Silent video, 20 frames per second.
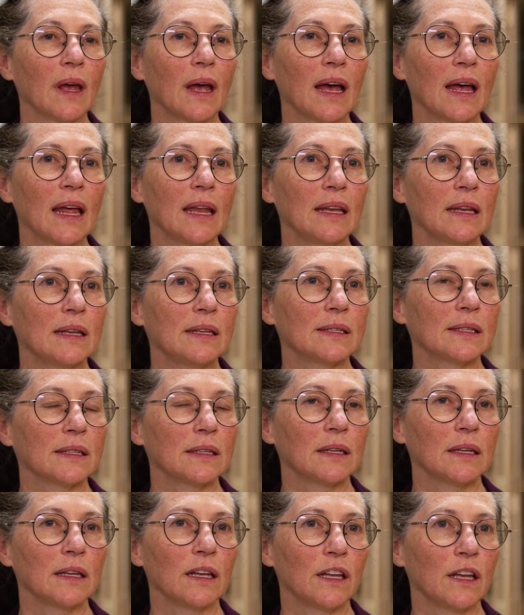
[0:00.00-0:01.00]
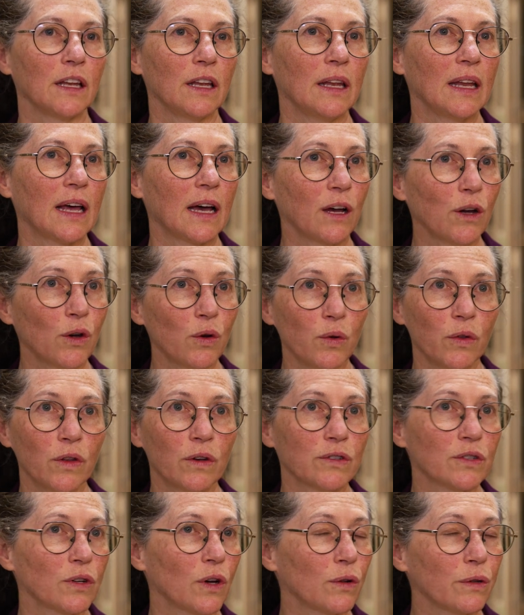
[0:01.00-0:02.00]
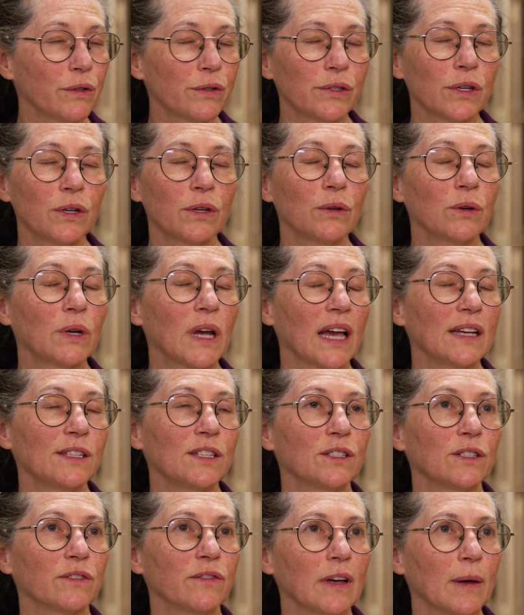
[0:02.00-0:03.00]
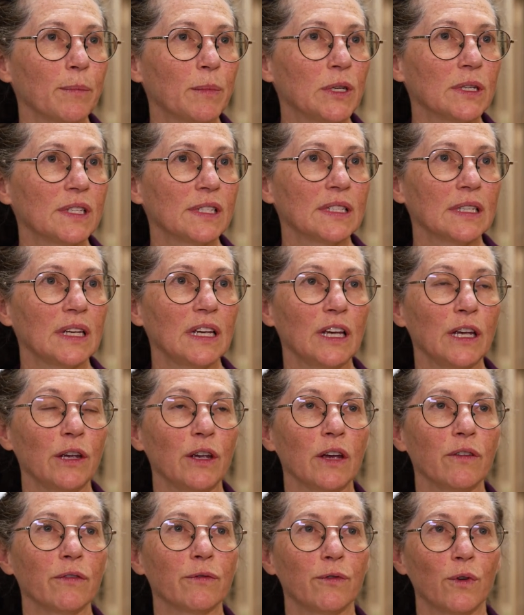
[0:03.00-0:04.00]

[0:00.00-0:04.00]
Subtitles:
And now there's also cases of amnesty